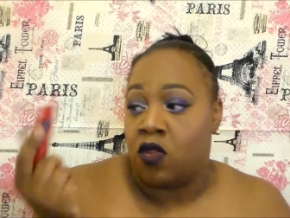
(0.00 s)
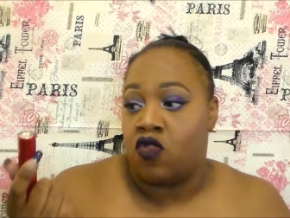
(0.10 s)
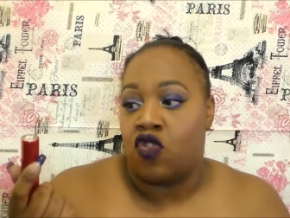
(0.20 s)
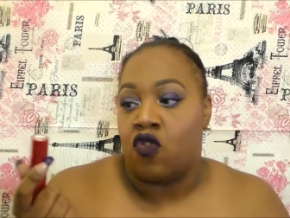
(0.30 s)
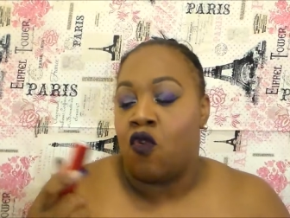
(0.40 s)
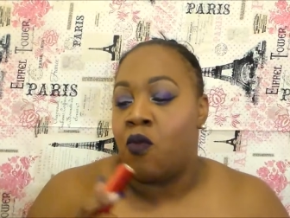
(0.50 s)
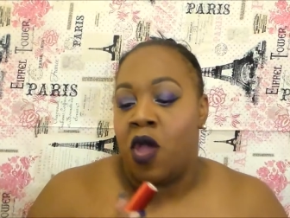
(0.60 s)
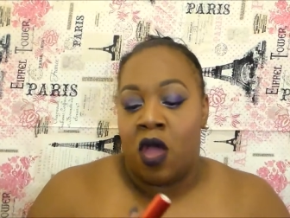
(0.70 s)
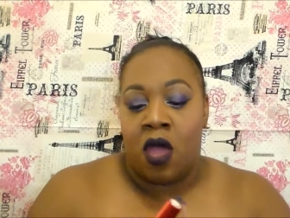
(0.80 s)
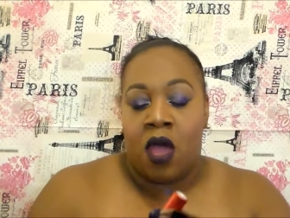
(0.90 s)
little tube
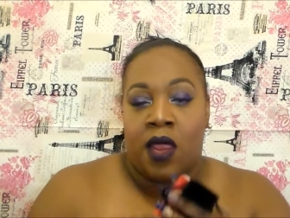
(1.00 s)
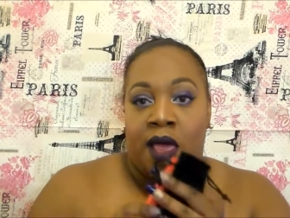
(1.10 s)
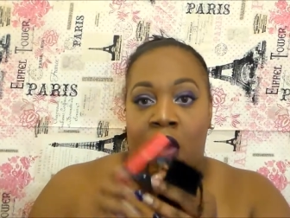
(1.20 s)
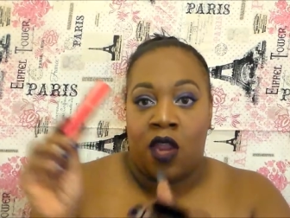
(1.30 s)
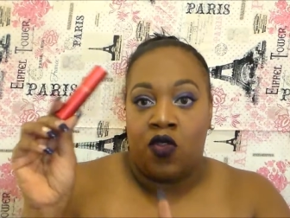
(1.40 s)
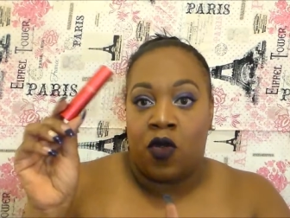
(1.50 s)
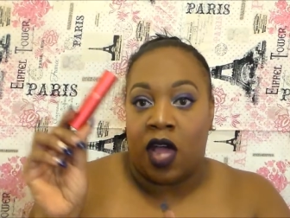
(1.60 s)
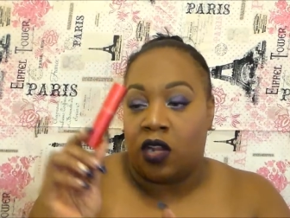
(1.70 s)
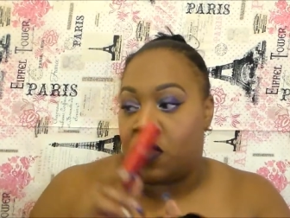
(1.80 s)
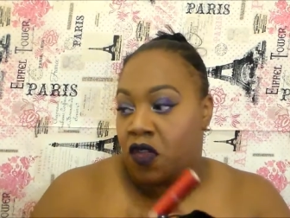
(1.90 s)
a new
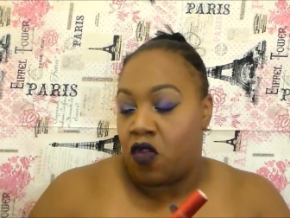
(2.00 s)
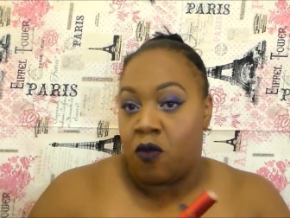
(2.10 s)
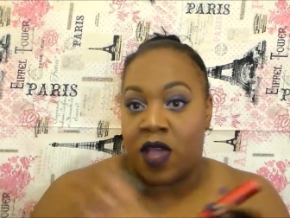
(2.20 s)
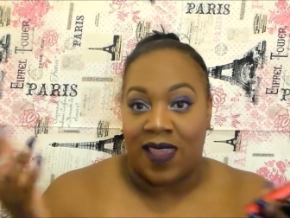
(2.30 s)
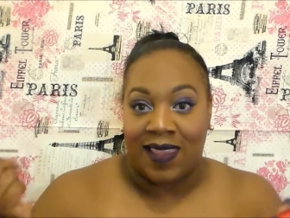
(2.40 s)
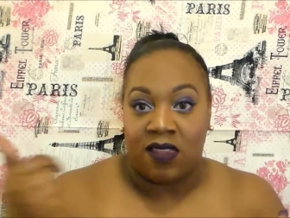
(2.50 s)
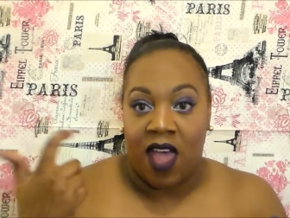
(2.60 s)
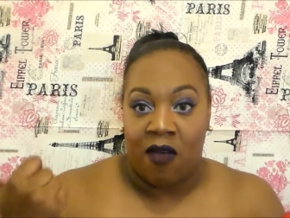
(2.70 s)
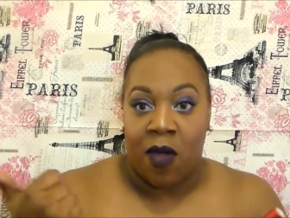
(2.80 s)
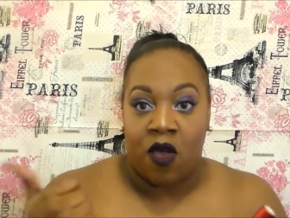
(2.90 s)
color tube because I
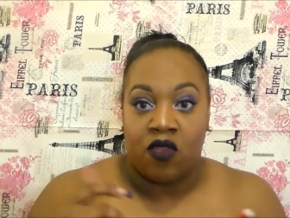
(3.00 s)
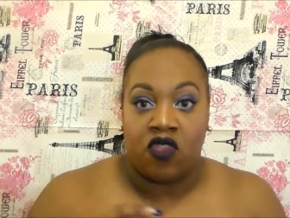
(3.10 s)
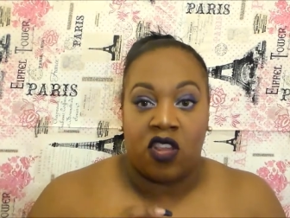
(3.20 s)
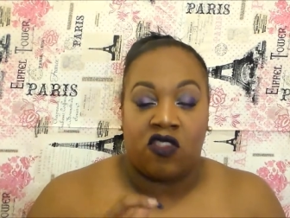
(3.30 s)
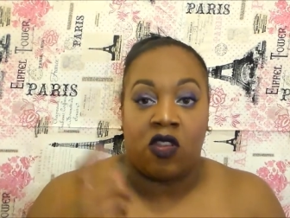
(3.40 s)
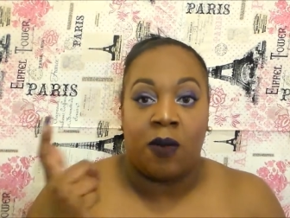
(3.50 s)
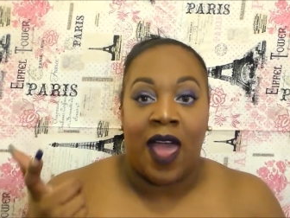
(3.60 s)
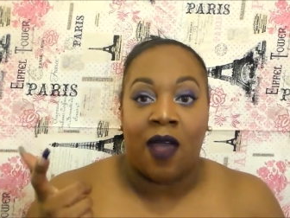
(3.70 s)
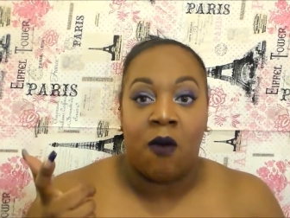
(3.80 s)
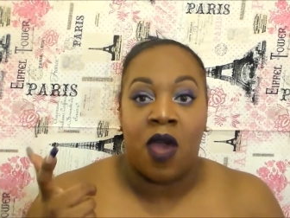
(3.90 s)
still have my old traditional
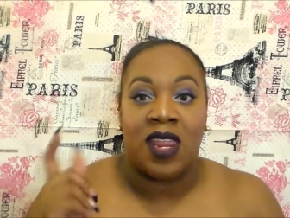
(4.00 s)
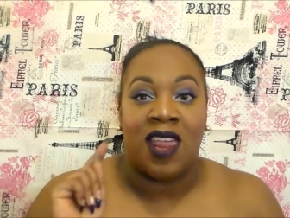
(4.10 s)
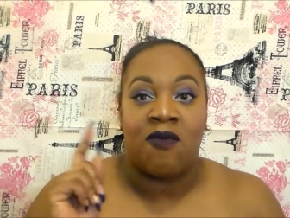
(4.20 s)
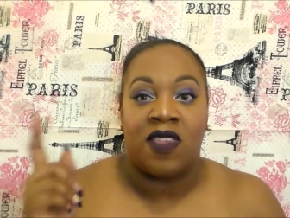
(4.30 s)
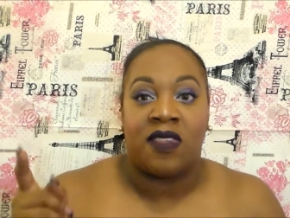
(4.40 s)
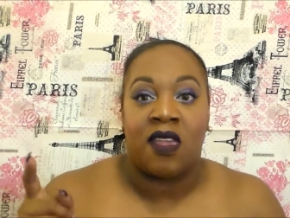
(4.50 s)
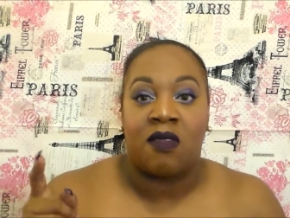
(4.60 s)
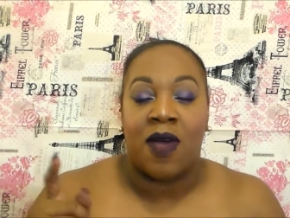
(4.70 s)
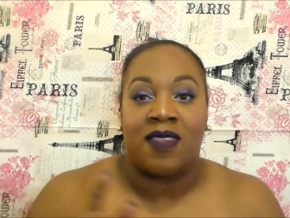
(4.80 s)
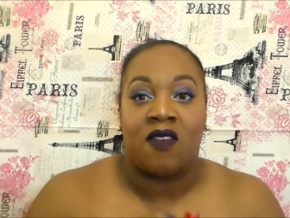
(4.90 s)
black one and I've been
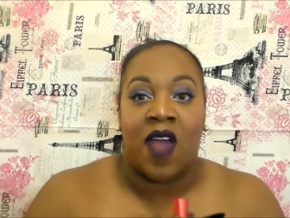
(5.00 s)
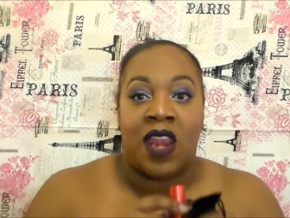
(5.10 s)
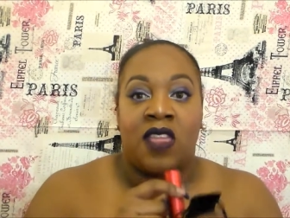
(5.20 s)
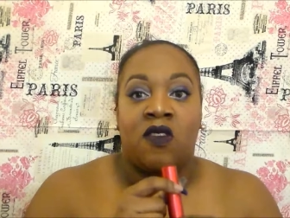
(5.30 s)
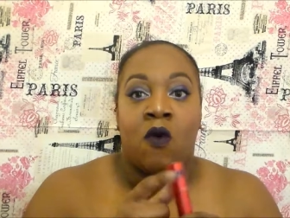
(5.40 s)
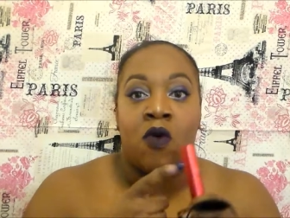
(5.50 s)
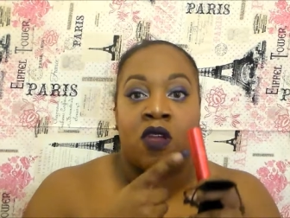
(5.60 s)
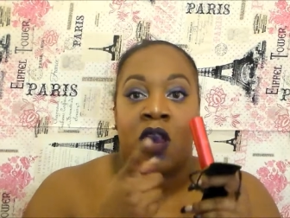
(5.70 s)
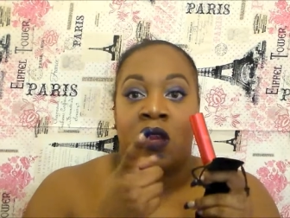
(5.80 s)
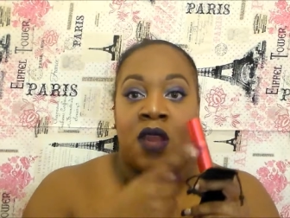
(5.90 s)
saying to myself I need to
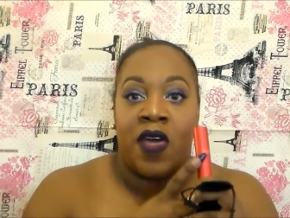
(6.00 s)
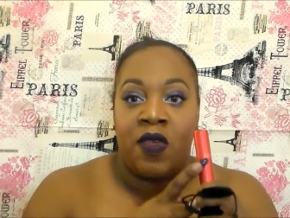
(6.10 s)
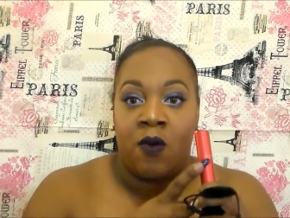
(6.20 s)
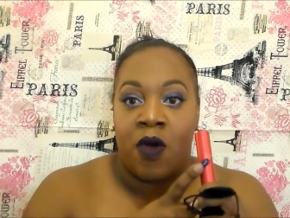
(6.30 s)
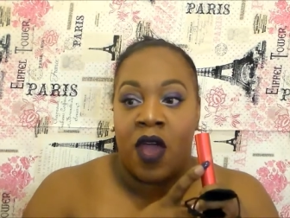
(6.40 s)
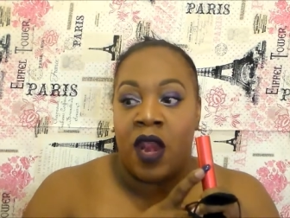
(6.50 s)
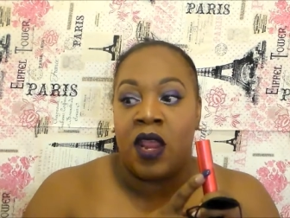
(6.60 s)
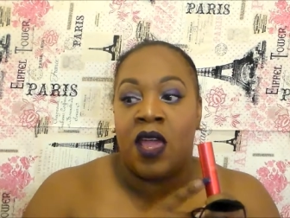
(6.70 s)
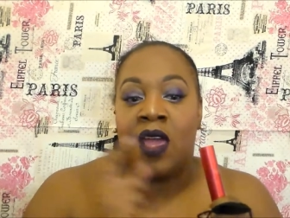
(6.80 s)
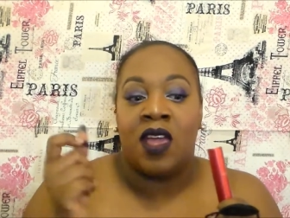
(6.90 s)
order another
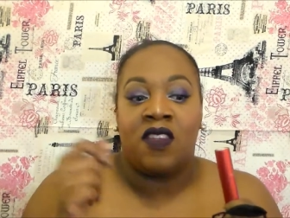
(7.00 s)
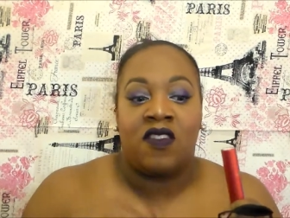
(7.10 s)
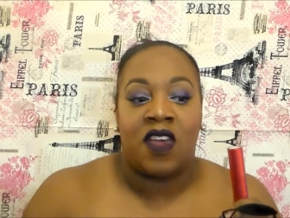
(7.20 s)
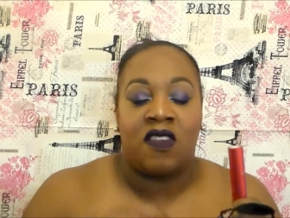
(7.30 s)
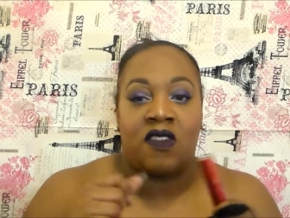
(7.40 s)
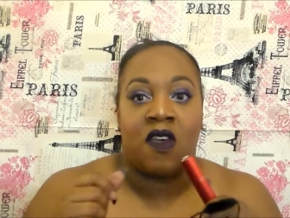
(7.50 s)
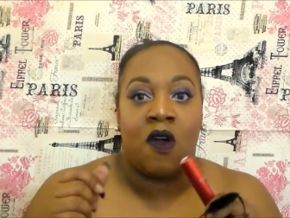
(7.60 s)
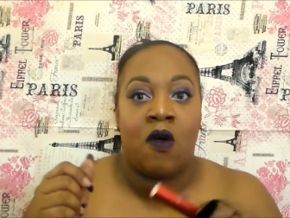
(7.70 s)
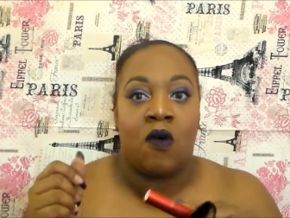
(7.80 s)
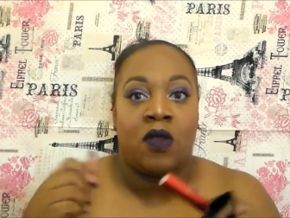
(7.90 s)
one just
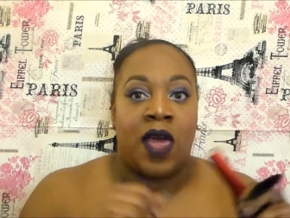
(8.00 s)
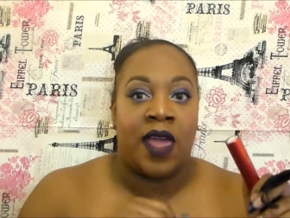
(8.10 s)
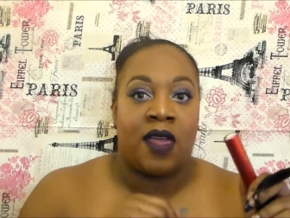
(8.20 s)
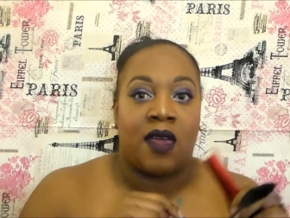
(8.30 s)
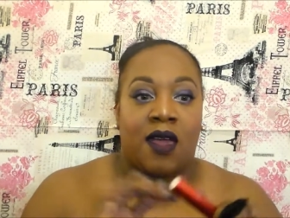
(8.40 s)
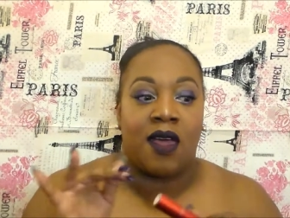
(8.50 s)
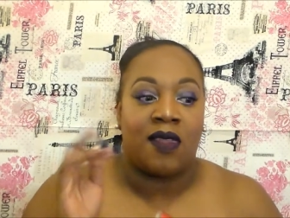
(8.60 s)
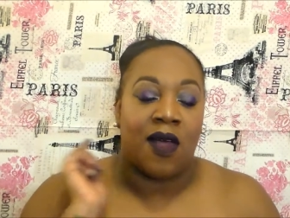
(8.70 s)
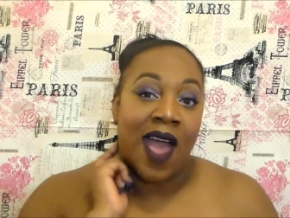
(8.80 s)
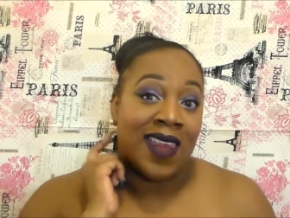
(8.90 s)
so like
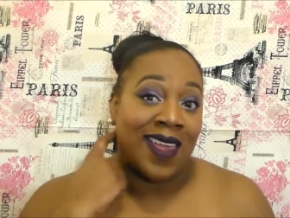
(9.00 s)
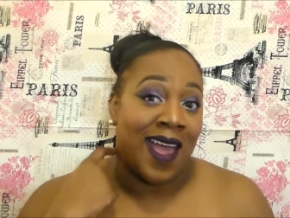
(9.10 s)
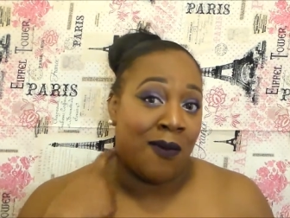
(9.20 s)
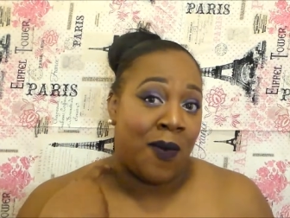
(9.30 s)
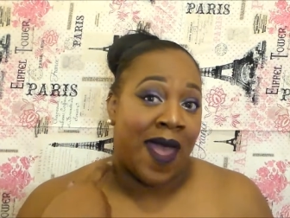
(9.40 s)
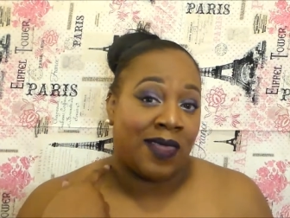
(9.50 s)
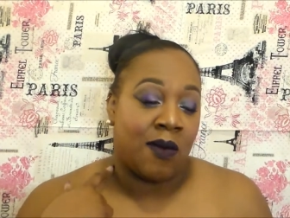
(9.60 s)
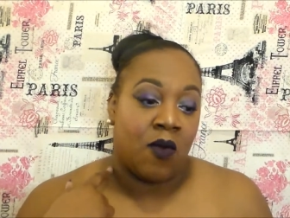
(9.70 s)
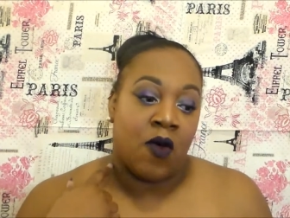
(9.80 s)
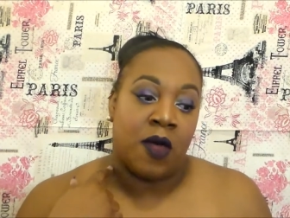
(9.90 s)
because I've kind of gotten backed
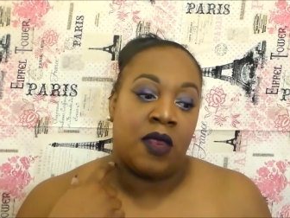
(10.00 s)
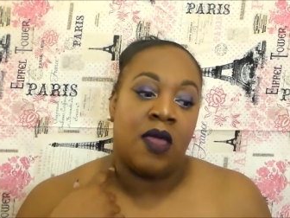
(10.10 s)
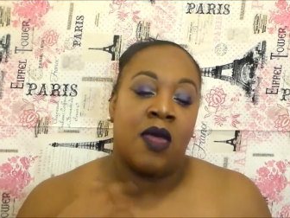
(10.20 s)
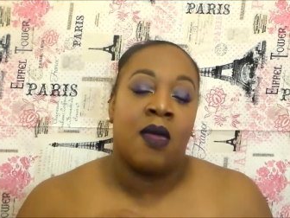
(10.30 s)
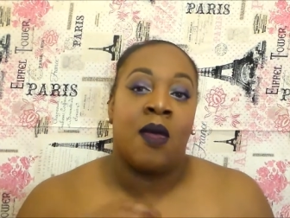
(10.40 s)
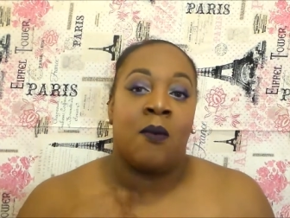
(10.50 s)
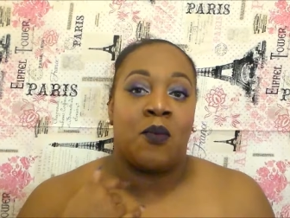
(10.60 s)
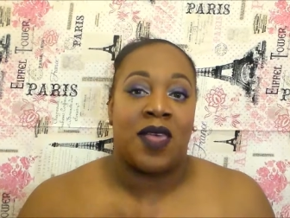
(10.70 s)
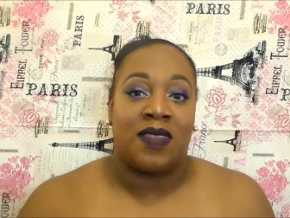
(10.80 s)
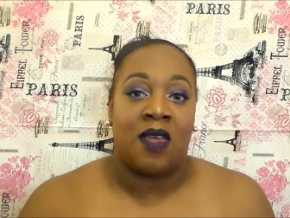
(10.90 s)
up on
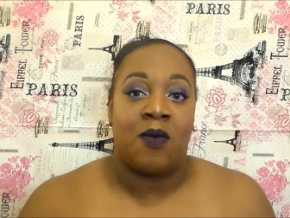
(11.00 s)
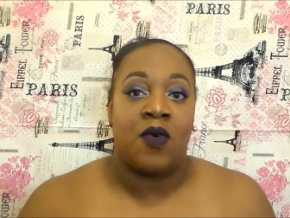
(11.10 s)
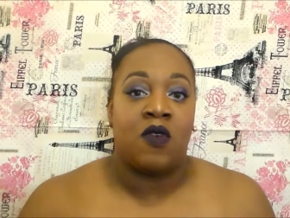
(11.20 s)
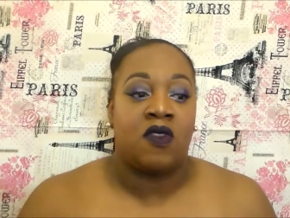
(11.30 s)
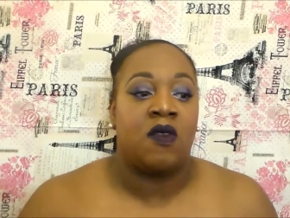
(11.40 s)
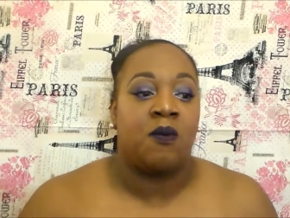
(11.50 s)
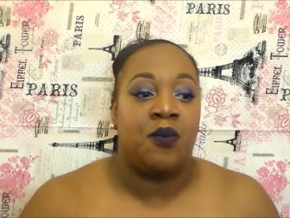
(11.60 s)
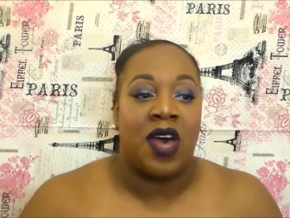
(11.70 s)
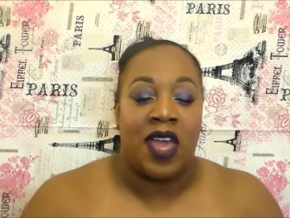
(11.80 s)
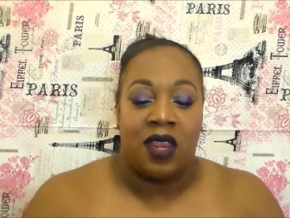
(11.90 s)
my samples
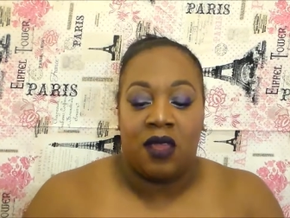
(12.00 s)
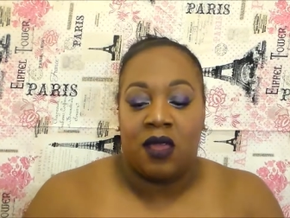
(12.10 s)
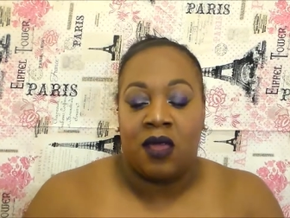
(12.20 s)
but